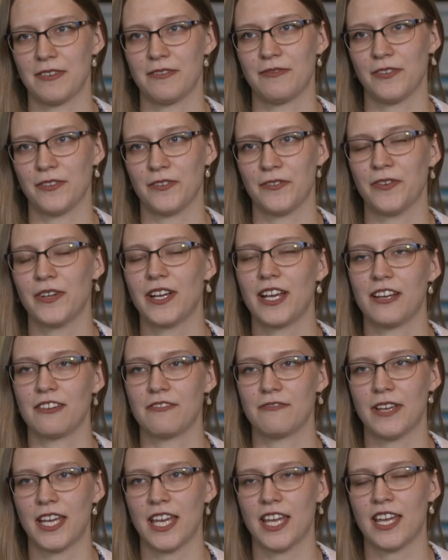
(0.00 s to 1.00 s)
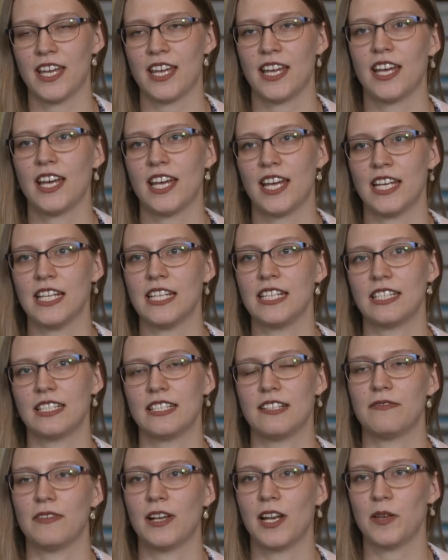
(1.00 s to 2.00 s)
with your career and
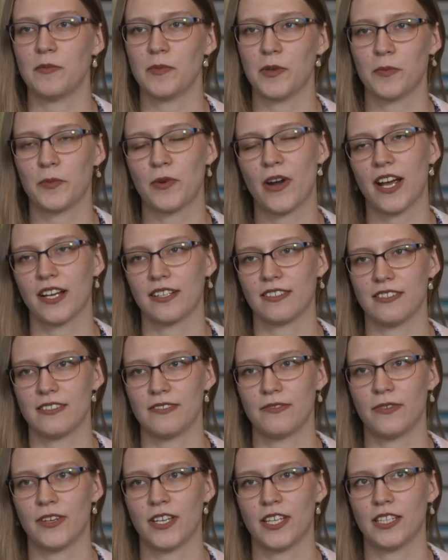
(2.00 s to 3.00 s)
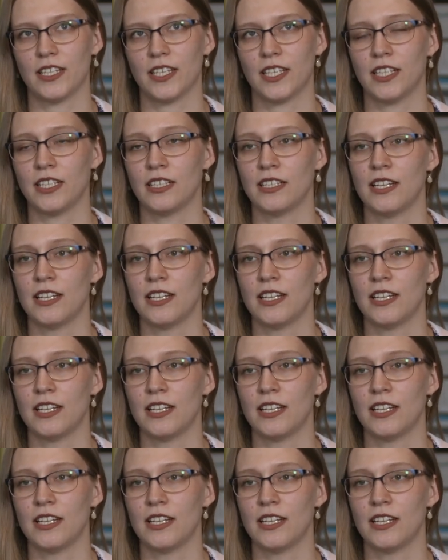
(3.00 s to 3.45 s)
develop your practice further.